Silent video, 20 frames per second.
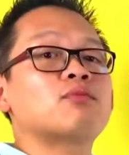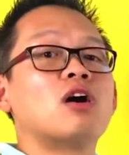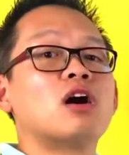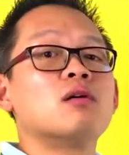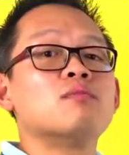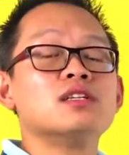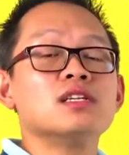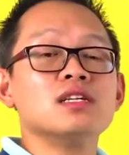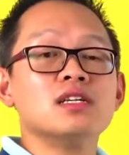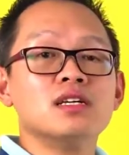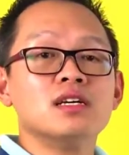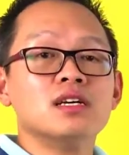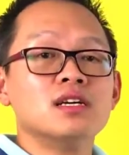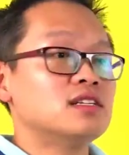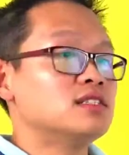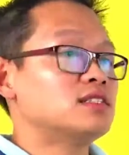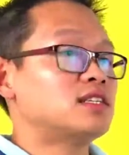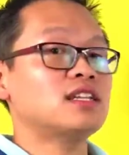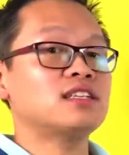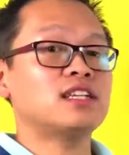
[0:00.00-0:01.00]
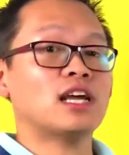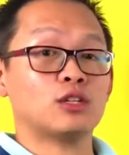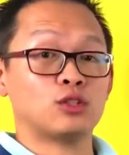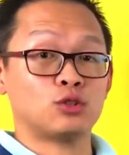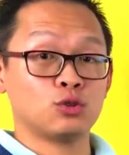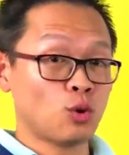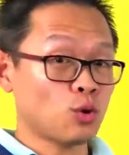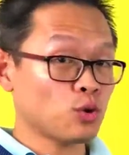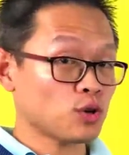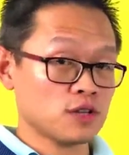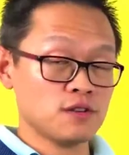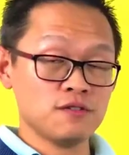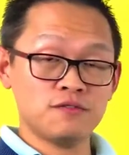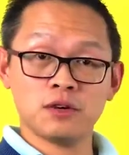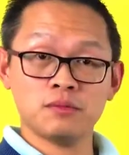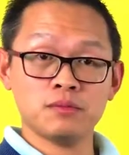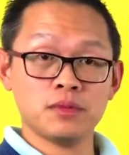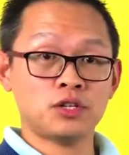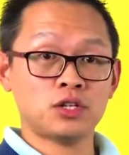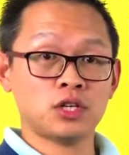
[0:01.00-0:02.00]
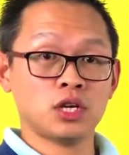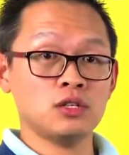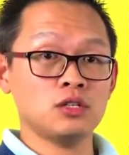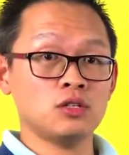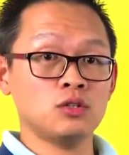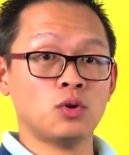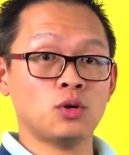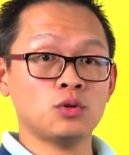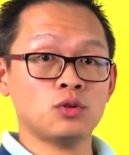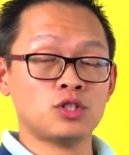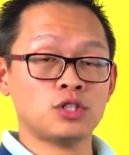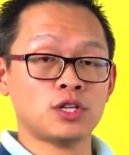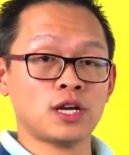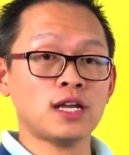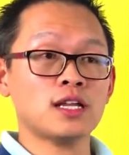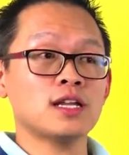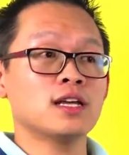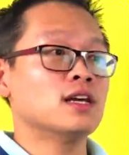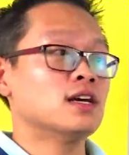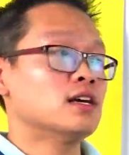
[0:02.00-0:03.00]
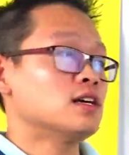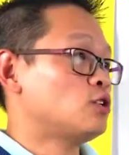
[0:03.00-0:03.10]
comedy, then there's no information you want to share.